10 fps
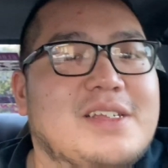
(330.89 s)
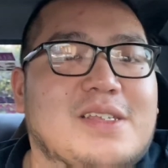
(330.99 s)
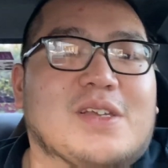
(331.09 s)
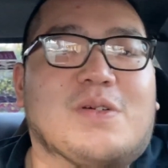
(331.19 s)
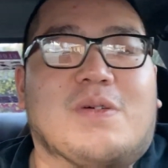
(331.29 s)

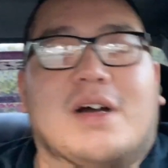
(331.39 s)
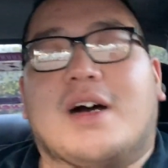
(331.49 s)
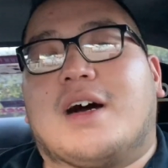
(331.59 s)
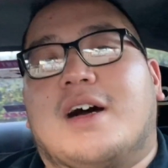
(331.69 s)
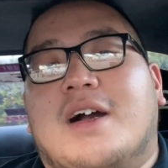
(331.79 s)

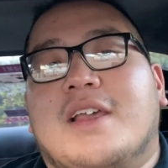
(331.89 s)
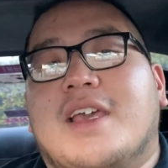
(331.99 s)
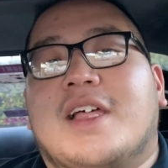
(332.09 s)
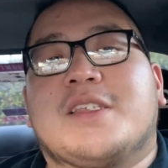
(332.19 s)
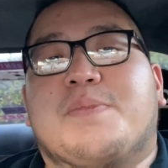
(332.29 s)
So
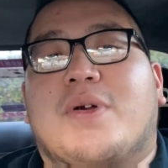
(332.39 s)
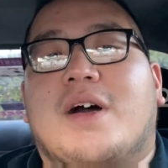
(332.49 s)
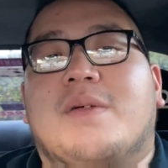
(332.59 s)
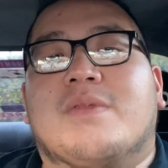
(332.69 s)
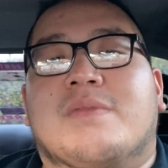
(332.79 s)
yeah, that's a
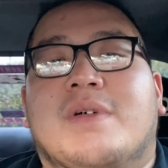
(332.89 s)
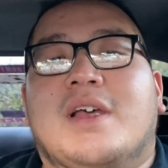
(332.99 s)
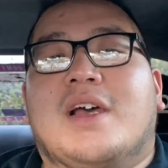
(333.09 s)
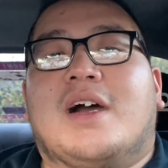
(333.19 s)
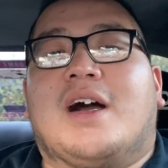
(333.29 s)
problem.
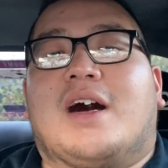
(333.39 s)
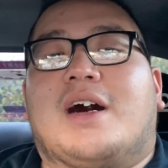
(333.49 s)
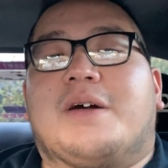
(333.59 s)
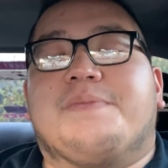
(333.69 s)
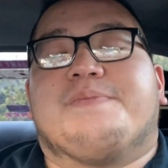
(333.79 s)

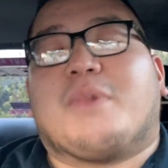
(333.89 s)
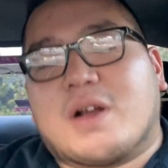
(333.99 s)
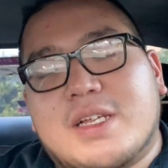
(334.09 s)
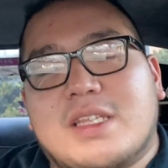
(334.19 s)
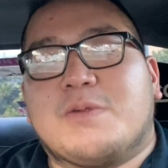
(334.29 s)

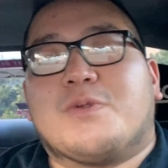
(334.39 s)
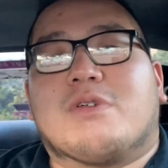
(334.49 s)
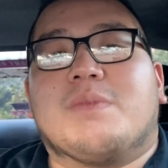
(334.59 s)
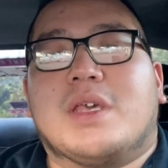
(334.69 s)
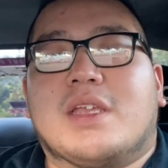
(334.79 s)
Marcus did
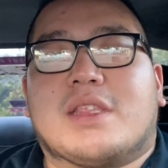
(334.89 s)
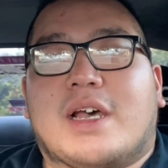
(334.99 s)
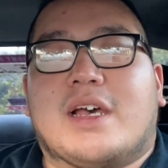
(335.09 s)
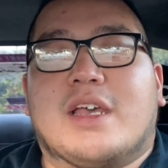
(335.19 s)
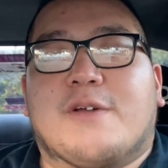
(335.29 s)
warn me
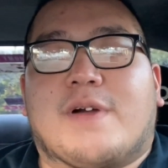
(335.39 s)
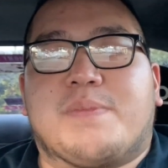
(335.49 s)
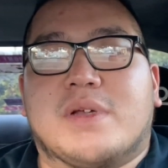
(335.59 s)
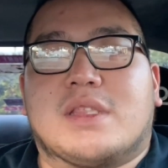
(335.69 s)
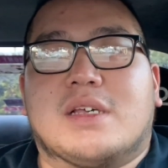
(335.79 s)
that if I
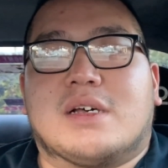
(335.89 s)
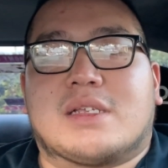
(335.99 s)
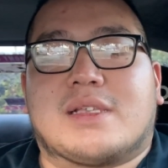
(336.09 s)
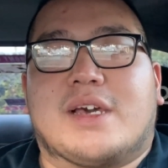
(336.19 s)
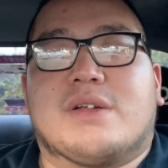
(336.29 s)
put the
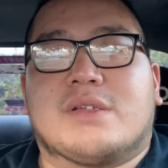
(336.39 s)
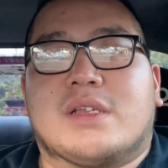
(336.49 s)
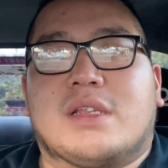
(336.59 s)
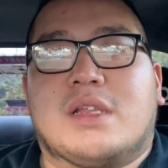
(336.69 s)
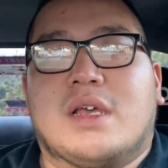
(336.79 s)
sliders
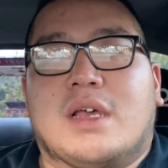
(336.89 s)
in